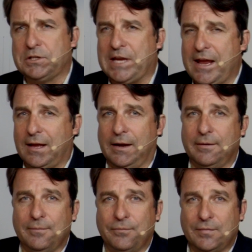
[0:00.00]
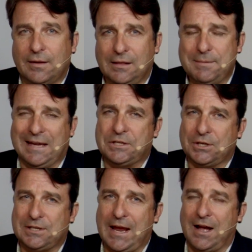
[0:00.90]
take on, things, though. Let me get your
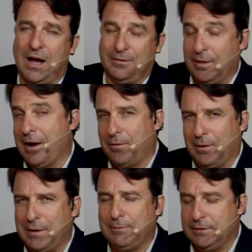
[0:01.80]
take on. Well, yeah, no, we, we